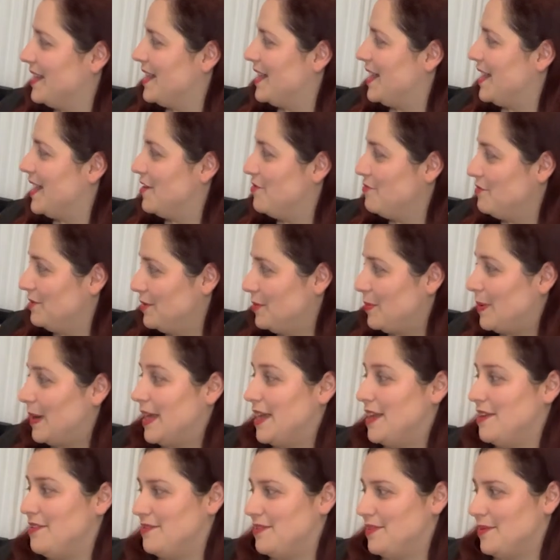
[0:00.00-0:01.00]
I will
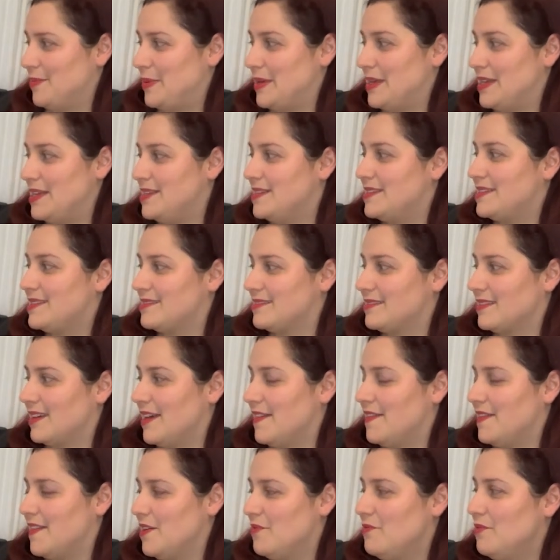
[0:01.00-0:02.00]
play you the piece,
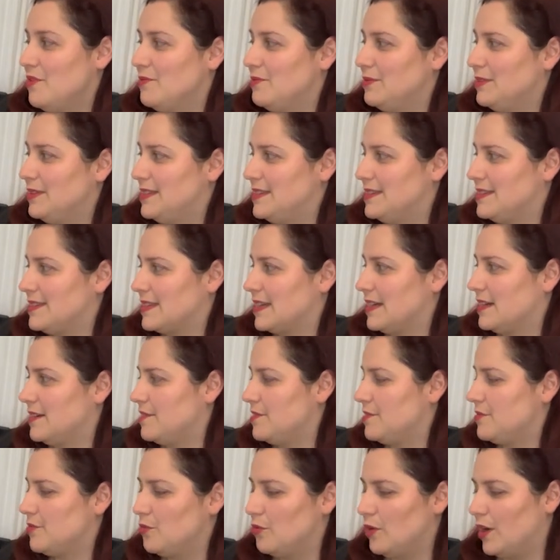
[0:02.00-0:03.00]
and then we will
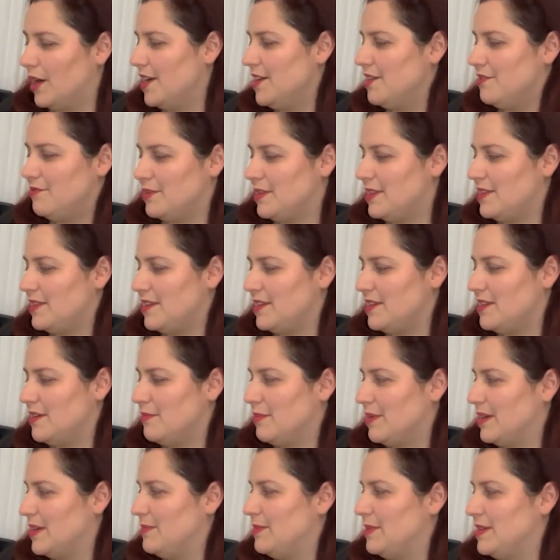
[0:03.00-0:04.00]
discuss why we think it
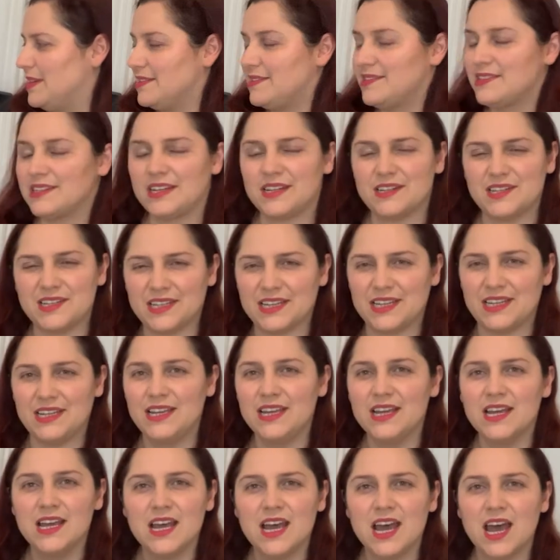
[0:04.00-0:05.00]
might be a study,
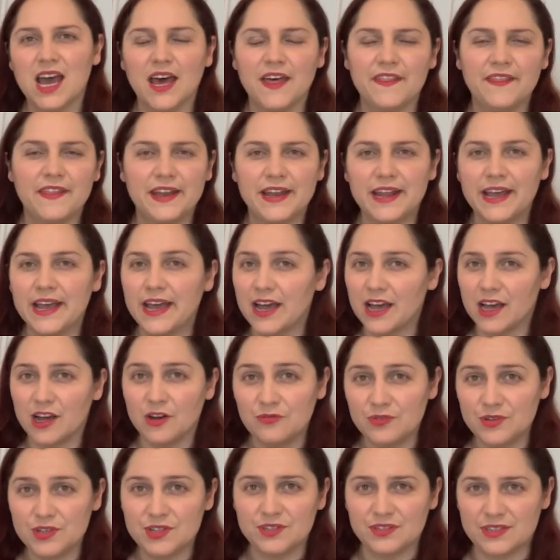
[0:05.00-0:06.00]
and then how
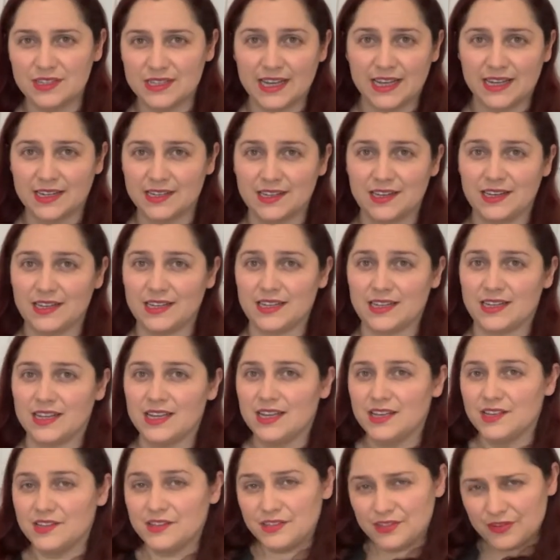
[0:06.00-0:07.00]
we should tackle it.
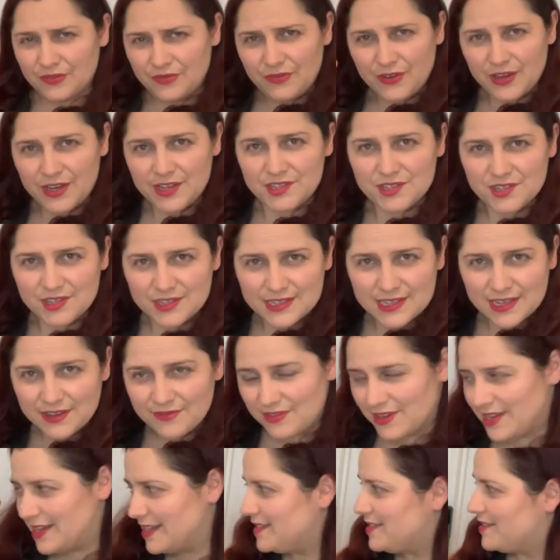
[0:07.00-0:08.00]
So first, just have a
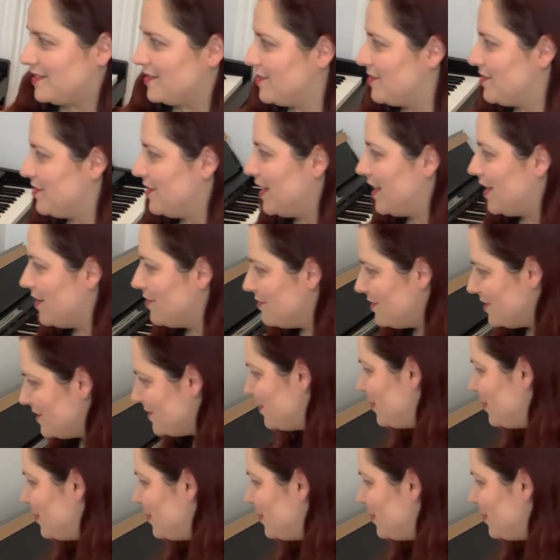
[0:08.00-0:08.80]
listen to how this